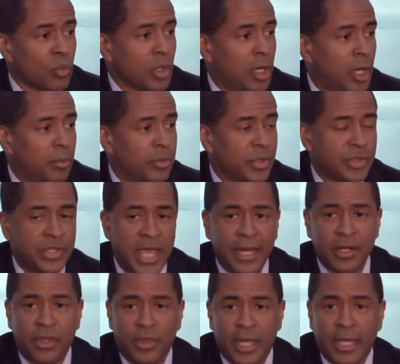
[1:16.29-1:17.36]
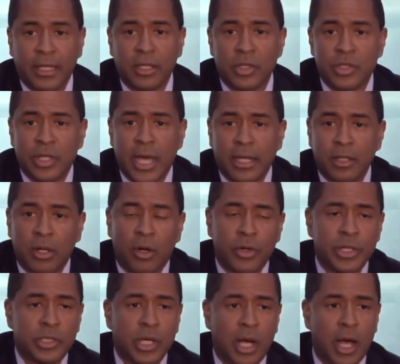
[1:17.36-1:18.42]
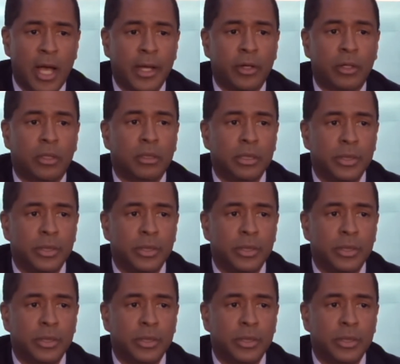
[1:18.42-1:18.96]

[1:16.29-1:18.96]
The second thing is that our entire